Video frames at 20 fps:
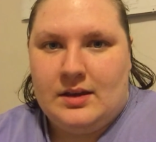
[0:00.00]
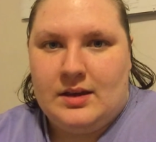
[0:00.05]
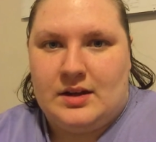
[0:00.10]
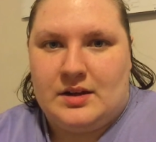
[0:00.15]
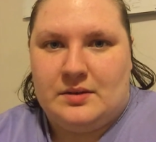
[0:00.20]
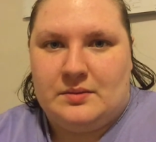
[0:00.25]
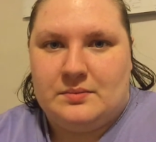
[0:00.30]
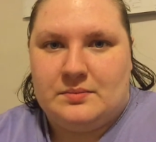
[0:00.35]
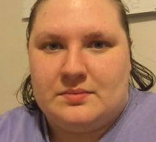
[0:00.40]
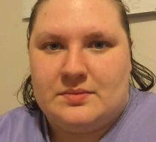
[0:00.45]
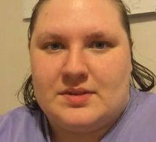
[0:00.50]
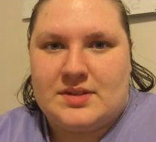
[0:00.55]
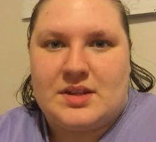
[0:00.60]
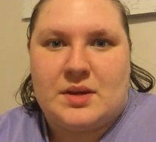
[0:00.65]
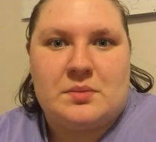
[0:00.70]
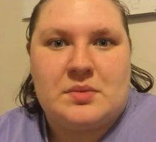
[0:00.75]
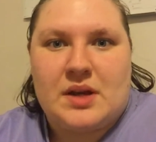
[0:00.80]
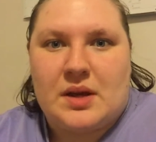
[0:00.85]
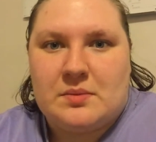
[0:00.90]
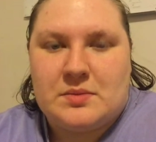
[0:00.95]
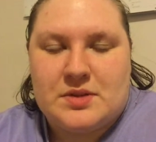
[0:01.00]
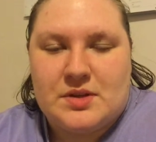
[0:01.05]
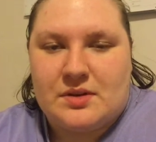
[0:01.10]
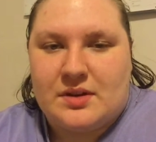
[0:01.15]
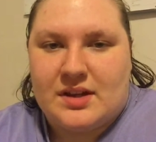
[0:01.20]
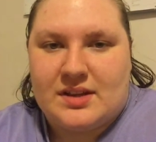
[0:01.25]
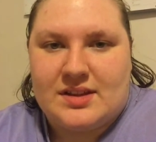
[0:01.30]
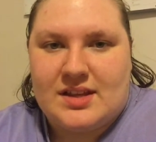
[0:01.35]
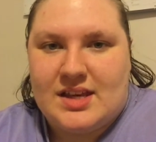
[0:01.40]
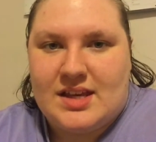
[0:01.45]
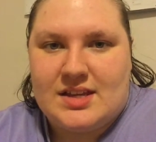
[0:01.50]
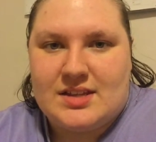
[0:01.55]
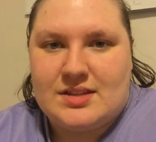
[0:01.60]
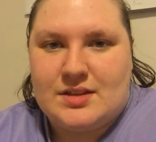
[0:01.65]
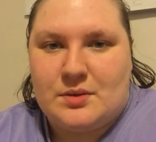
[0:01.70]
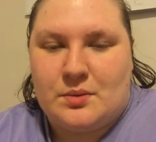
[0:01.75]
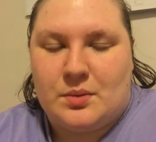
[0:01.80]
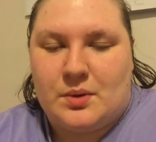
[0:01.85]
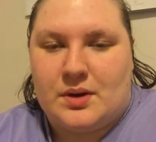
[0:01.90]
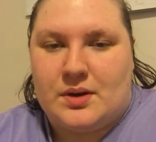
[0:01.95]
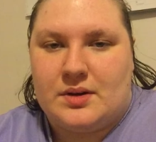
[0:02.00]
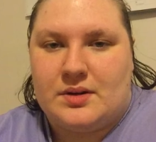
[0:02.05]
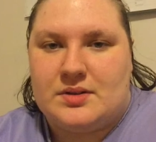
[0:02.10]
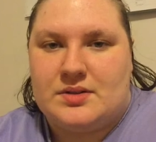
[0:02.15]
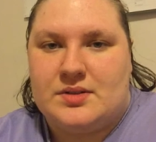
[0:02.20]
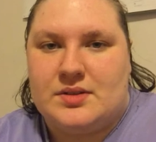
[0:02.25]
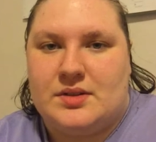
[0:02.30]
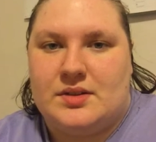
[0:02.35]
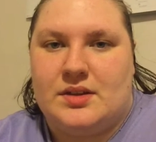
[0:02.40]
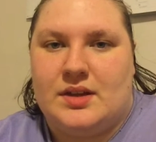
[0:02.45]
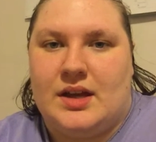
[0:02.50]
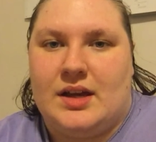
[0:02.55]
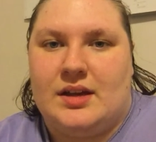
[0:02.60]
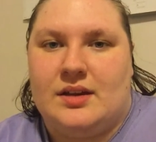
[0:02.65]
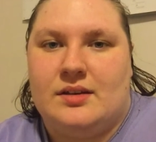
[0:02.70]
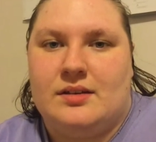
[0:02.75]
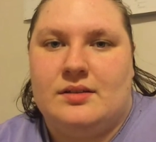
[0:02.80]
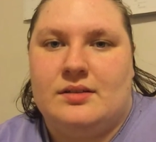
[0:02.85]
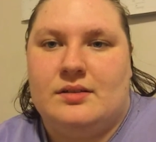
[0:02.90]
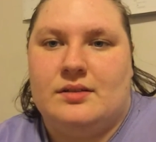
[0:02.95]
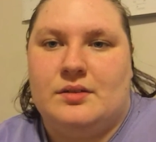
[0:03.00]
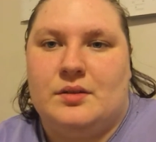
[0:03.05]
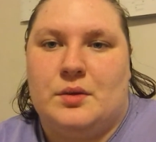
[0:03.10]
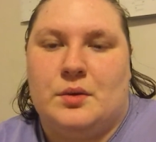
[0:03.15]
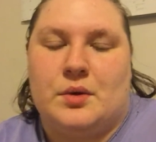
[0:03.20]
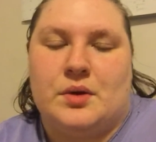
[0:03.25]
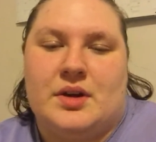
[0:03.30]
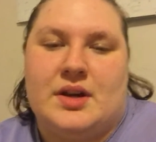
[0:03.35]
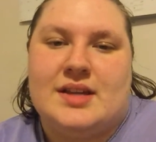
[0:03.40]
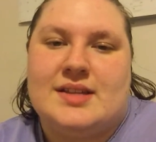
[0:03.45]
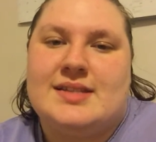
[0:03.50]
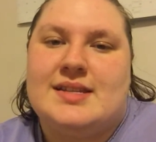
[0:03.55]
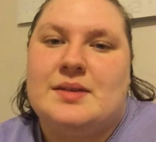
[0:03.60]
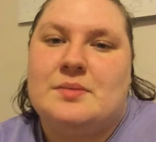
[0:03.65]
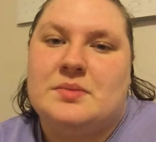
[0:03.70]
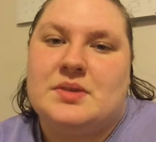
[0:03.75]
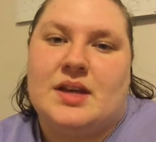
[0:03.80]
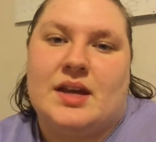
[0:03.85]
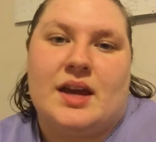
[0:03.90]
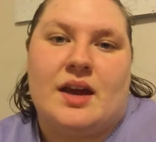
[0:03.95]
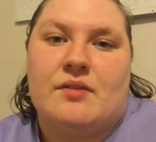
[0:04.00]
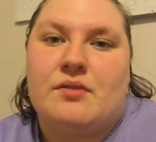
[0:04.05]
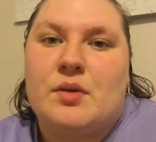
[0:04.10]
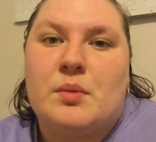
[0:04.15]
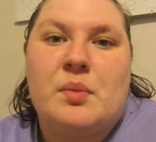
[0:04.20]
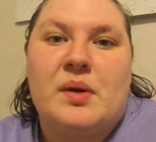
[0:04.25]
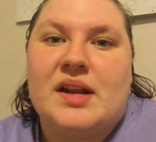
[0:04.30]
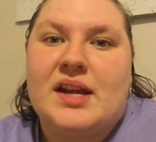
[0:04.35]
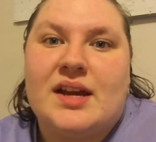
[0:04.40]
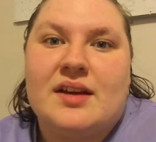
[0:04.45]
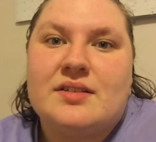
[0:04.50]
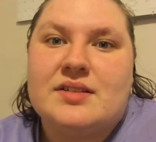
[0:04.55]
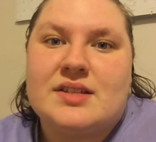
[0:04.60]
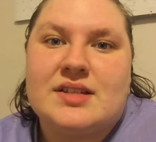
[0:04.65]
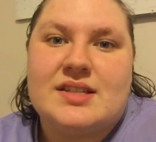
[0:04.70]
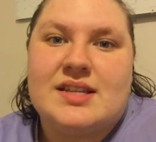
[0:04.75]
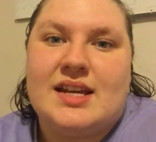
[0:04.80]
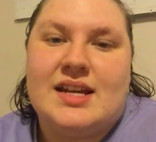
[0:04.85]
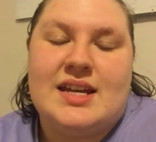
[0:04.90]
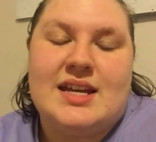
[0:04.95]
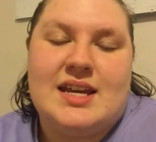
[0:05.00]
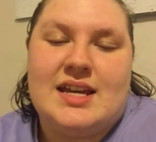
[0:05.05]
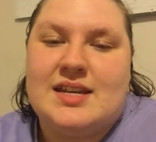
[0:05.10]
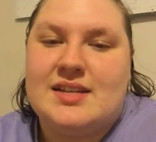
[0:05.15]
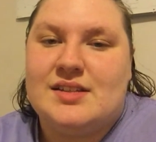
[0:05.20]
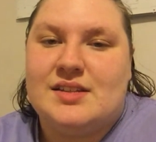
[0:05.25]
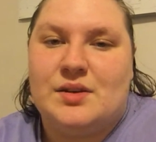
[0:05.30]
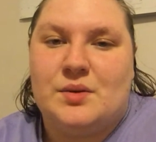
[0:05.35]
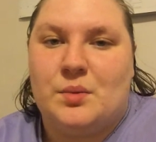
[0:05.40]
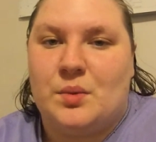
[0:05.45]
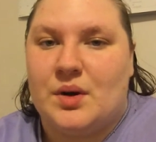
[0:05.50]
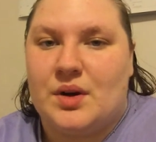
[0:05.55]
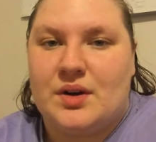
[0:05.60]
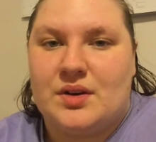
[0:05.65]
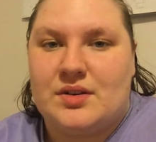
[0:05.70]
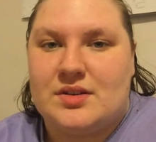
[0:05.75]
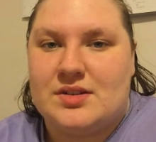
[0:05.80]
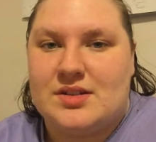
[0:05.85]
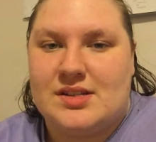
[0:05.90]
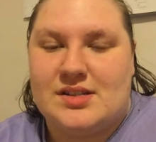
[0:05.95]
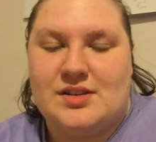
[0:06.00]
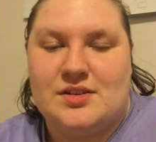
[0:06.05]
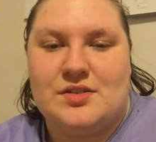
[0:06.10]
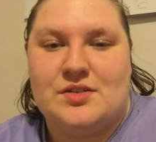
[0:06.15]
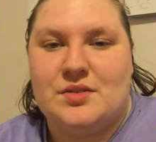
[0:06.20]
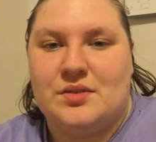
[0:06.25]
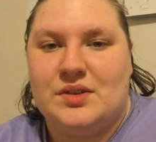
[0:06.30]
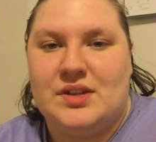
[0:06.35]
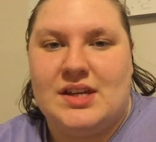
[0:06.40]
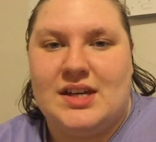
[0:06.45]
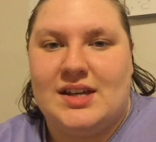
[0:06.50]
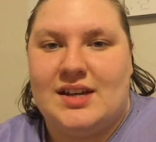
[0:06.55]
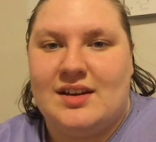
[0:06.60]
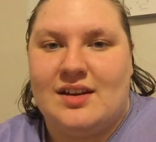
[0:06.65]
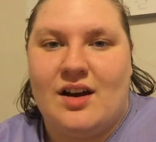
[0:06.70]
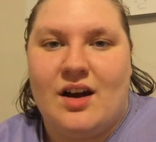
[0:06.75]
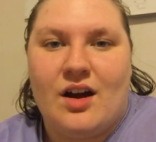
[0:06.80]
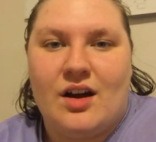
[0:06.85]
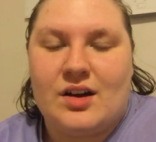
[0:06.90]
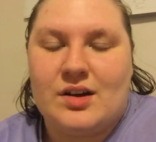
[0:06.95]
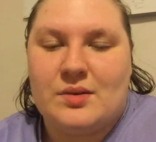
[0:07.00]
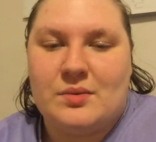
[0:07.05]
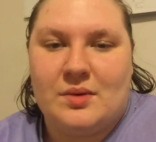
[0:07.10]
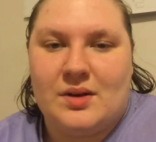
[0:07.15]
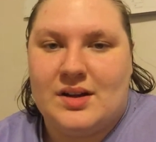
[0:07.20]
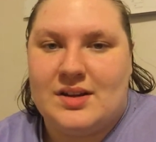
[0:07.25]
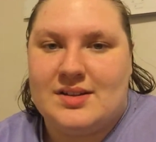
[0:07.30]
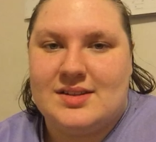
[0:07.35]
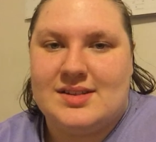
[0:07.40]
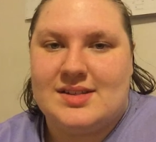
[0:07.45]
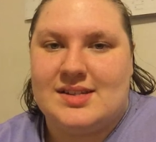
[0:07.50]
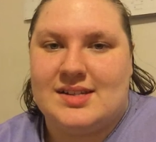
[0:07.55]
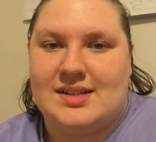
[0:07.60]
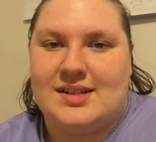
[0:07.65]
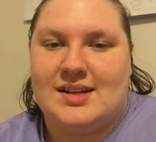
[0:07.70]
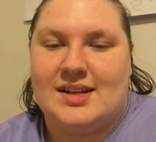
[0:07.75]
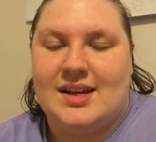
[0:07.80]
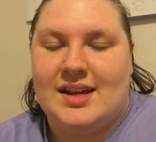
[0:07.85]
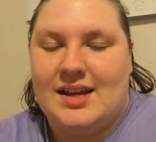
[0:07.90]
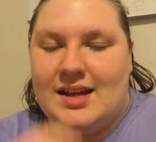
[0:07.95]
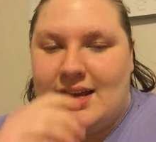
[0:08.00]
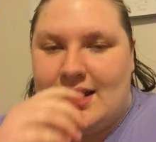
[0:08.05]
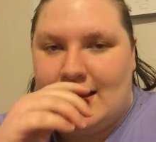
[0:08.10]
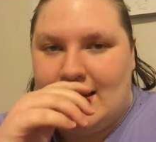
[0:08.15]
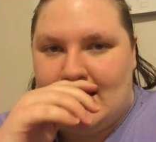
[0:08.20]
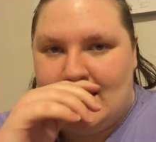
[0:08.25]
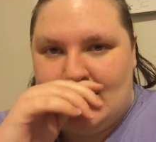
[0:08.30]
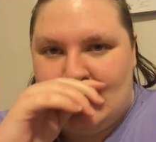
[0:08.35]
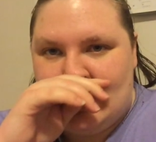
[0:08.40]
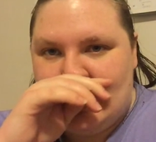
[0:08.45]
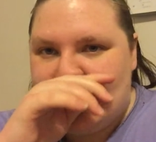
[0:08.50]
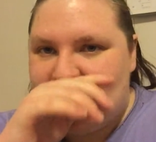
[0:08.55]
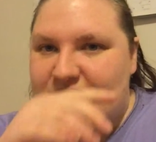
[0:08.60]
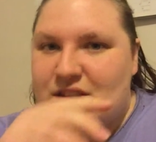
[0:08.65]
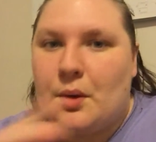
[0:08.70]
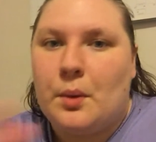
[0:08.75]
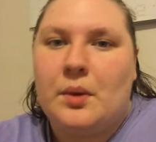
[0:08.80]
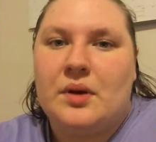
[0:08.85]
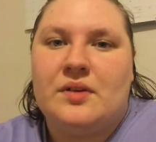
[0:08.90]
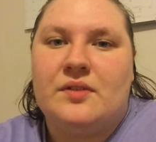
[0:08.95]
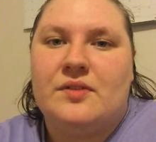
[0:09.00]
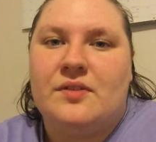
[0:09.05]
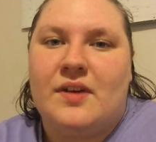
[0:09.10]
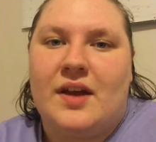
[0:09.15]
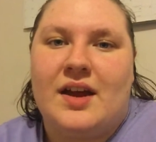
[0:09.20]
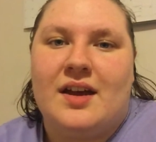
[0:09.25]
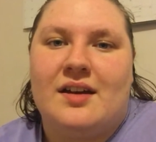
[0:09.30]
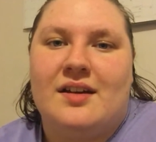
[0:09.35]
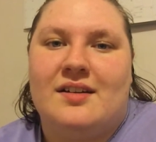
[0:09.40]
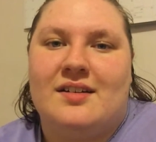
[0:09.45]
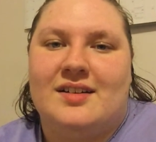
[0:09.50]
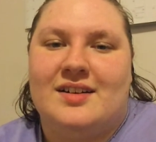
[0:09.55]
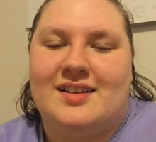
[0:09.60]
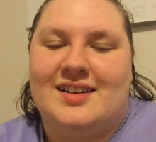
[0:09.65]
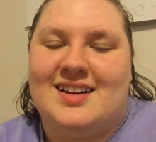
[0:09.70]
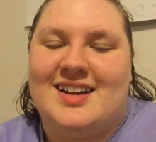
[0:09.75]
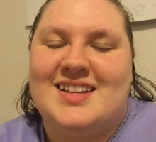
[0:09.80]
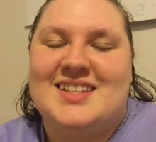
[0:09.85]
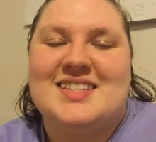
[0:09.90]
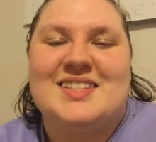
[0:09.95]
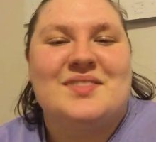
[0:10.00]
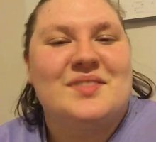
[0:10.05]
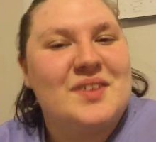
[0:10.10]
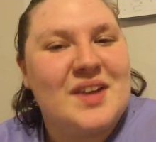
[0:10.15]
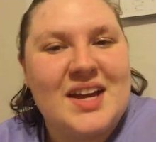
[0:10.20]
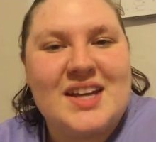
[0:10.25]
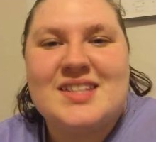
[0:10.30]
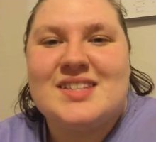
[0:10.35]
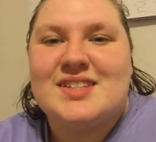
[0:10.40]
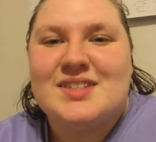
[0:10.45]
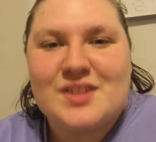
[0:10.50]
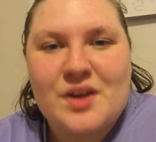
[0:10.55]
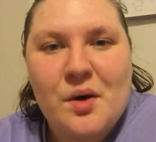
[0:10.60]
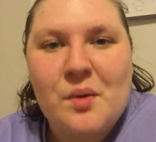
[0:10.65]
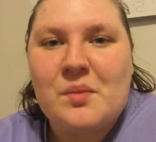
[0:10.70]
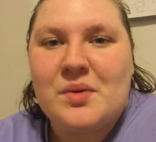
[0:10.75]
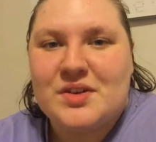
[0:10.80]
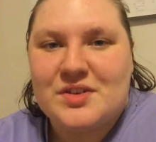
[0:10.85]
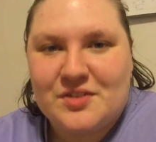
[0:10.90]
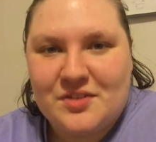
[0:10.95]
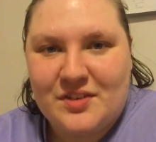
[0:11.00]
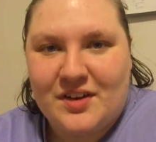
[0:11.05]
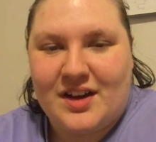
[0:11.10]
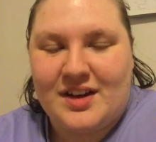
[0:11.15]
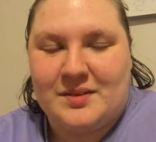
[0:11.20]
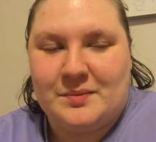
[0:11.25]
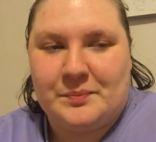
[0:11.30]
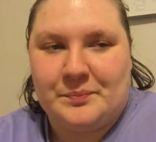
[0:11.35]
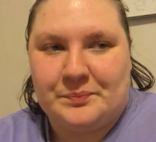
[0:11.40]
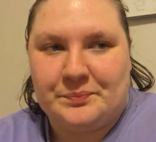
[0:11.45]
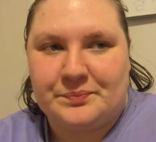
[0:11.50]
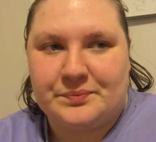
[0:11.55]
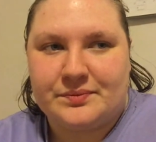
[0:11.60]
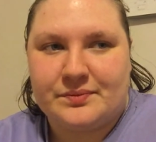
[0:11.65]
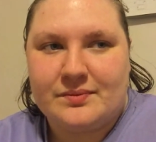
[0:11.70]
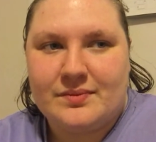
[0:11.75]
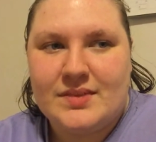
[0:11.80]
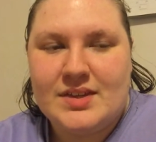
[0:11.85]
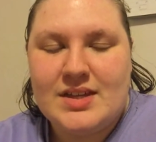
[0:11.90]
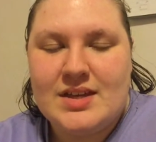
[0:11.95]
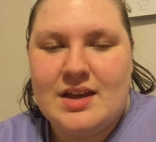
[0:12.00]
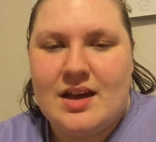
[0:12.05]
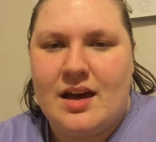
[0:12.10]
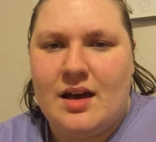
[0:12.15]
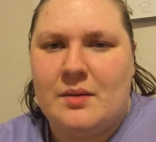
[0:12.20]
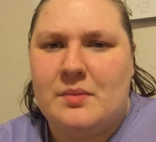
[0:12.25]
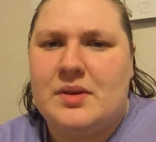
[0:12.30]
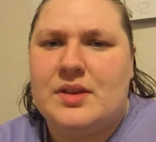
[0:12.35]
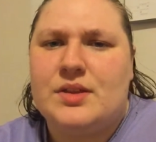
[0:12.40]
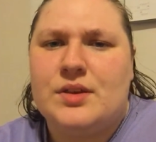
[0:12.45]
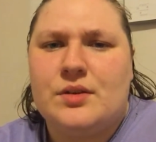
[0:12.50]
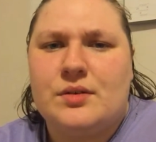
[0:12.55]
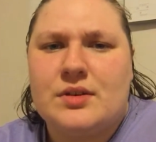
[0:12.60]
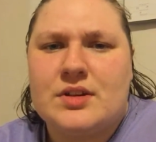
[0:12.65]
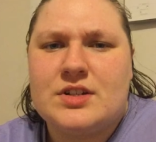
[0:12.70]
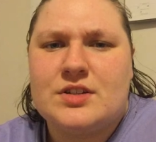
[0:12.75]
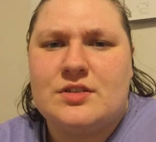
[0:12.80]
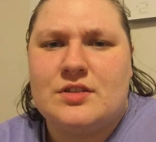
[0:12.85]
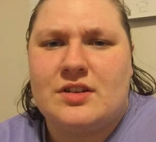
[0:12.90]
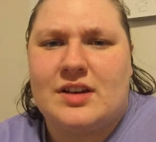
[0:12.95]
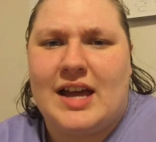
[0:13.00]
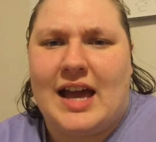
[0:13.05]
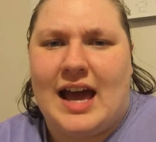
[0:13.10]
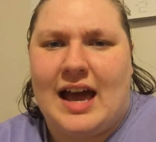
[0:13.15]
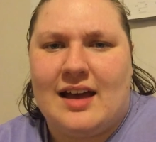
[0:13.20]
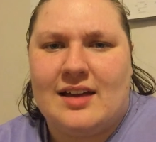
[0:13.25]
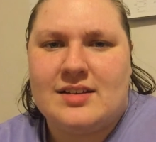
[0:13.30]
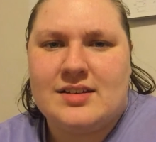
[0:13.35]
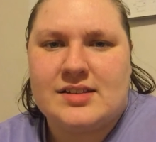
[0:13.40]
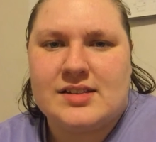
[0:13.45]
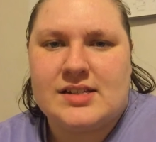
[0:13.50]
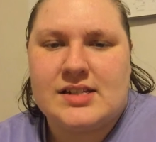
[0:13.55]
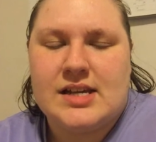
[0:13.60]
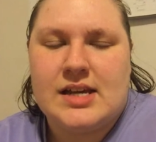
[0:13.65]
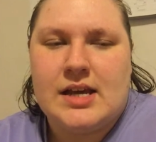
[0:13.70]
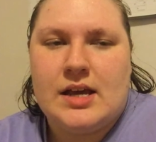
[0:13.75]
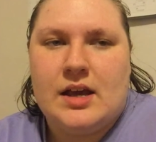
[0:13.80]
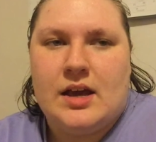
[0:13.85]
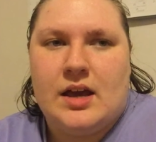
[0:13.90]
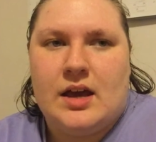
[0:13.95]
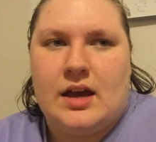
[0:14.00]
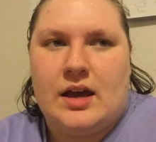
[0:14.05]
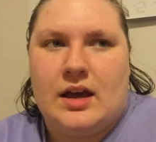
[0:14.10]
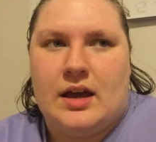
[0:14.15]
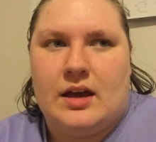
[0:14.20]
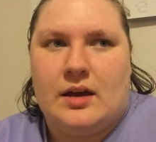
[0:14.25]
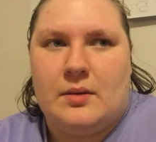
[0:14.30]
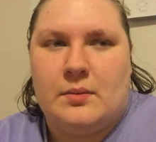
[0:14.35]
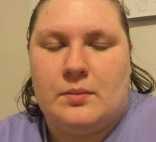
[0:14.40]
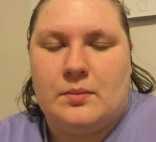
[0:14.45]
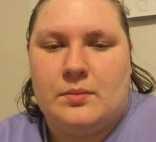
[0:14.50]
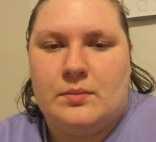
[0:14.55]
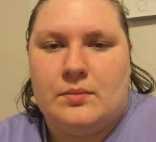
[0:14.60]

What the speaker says: you know, sometimes you get the easy words, and like, or it seems like everybody else is getting easy words and you're only getting hard ones, and it's so unfair, and it's so much fun. In the original cast, I